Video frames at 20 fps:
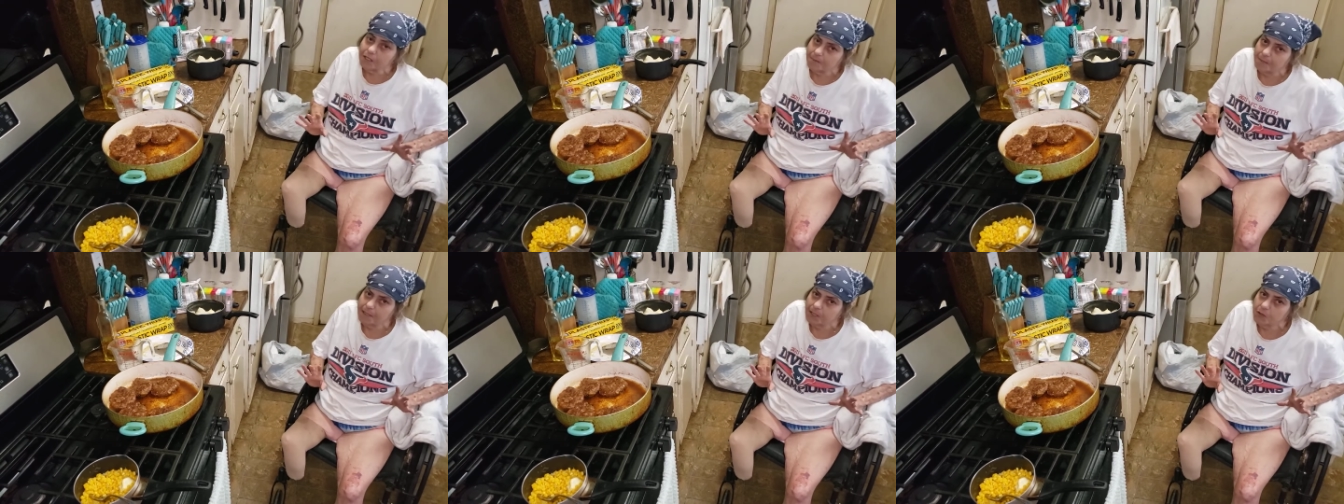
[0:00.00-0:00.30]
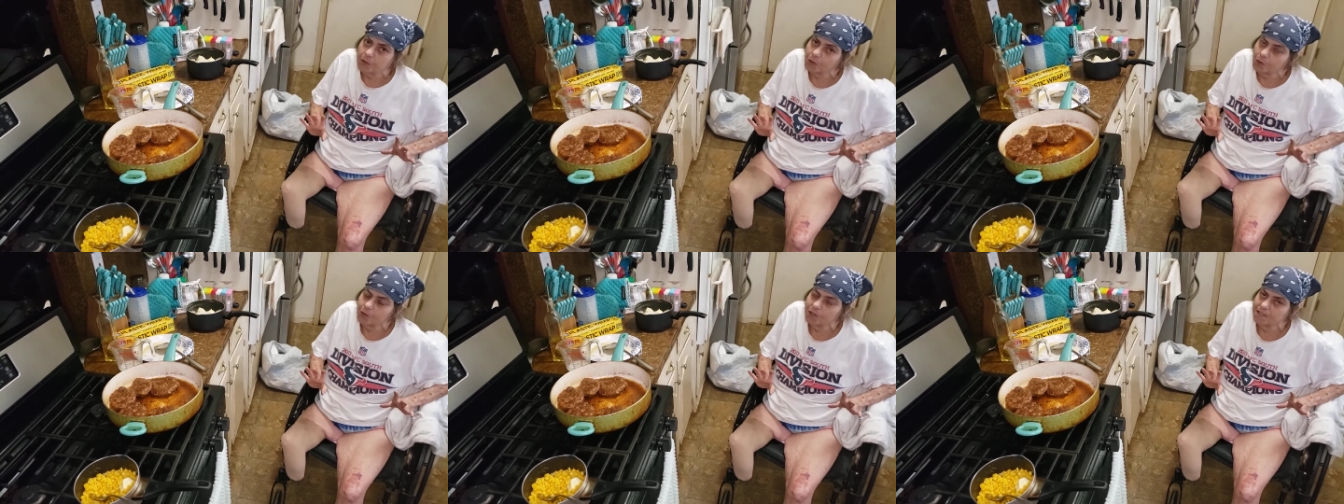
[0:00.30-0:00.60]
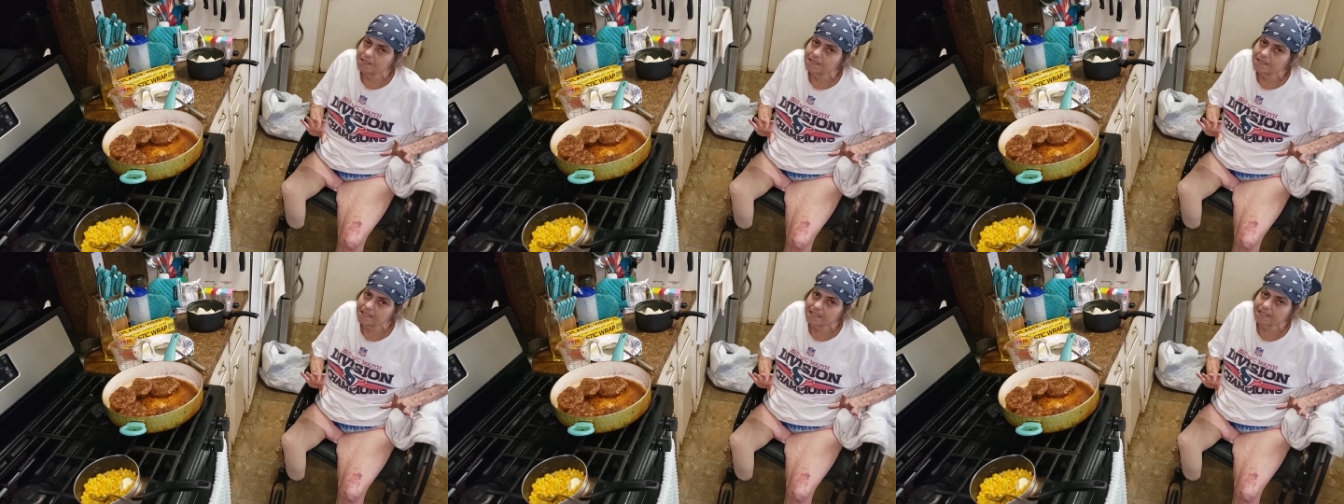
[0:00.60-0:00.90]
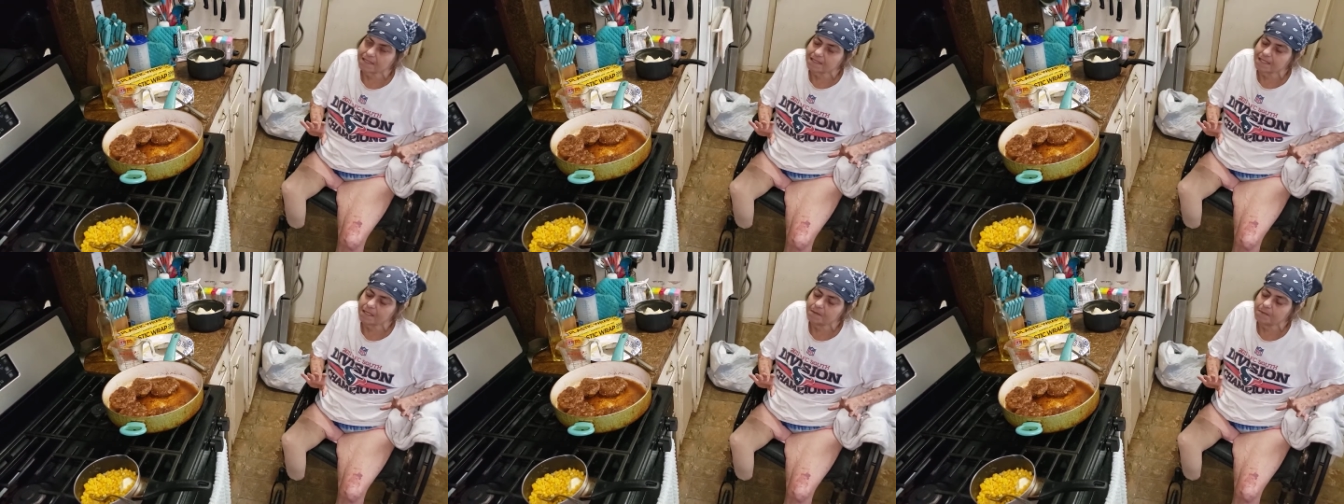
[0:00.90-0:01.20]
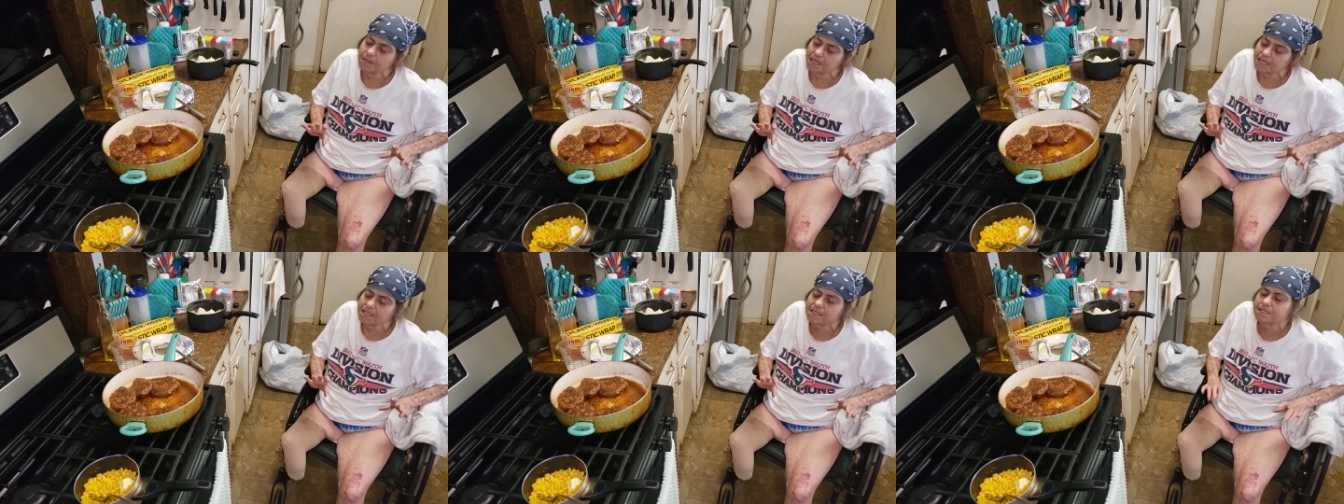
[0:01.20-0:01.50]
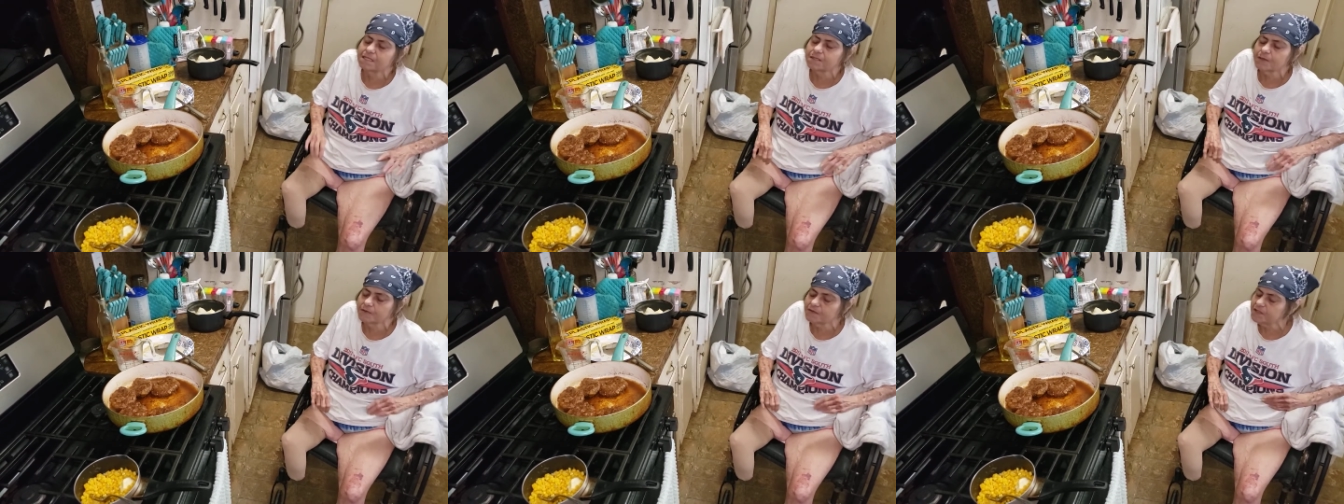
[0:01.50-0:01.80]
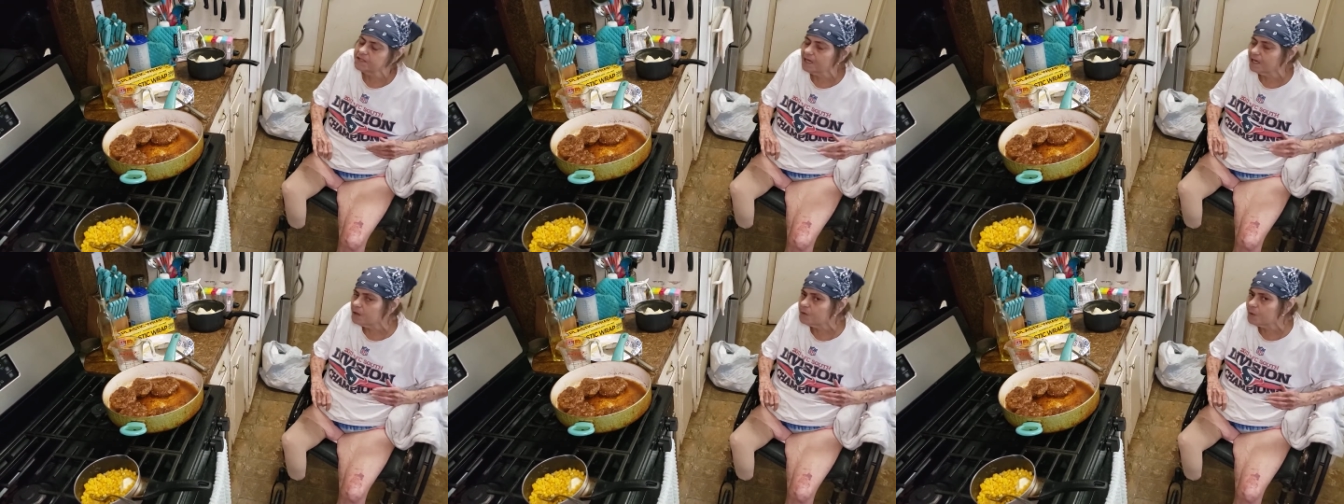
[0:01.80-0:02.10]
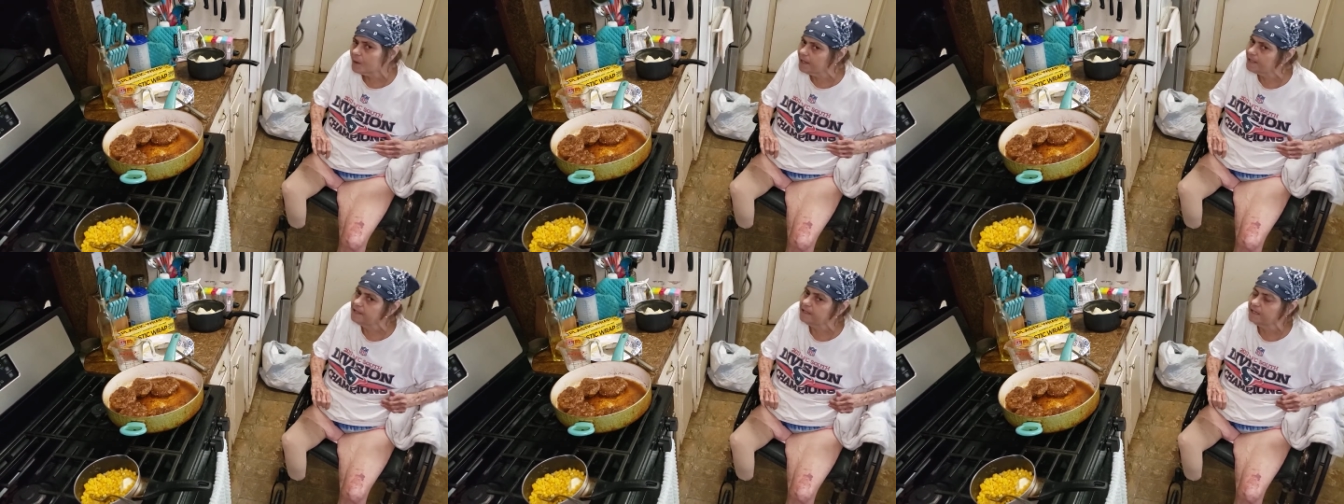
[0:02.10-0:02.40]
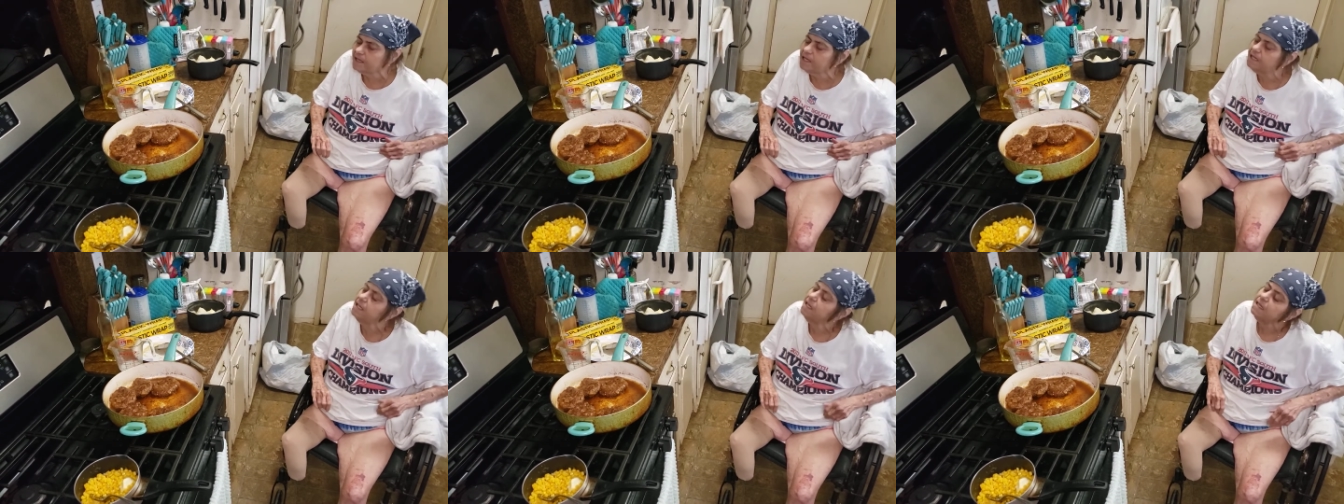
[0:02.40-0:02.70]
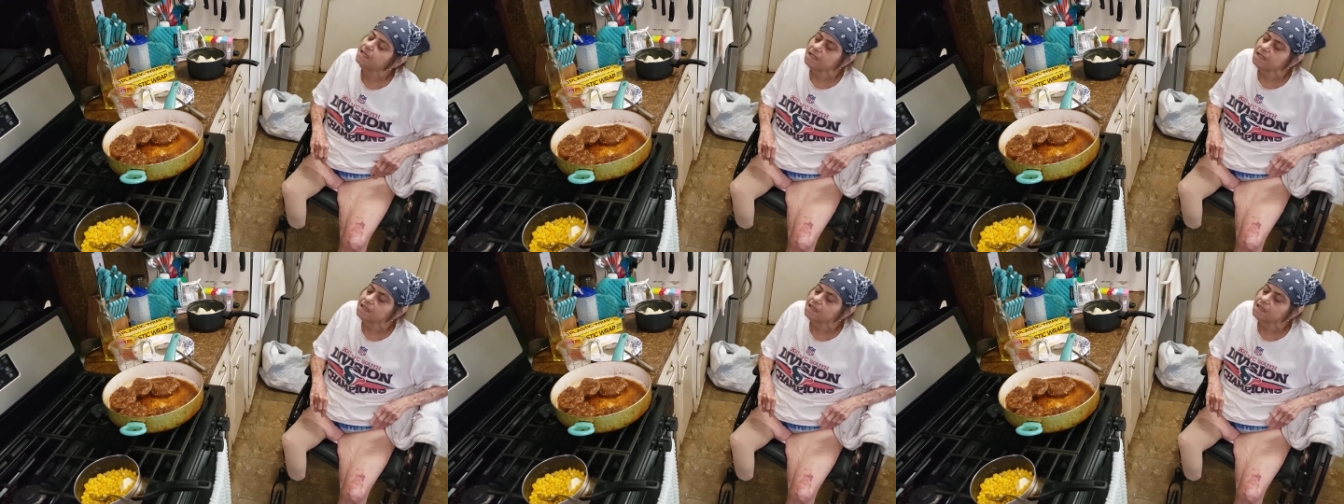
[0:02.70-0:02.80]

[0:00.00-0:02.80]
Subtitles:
be cool in 16 minutes. So if it's not quite done,